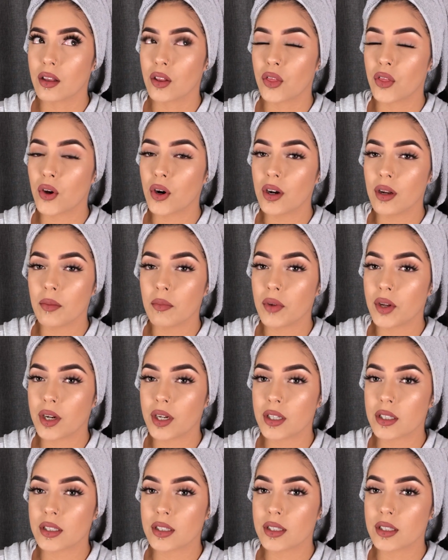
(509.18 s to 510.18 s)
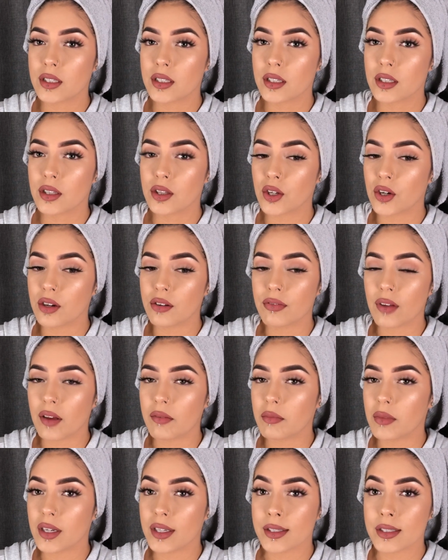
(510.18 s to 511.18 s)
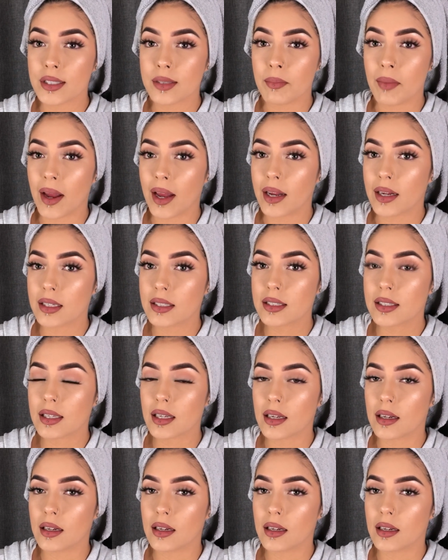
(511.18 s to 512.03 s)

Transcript: 30 minutes, 35 minutes max,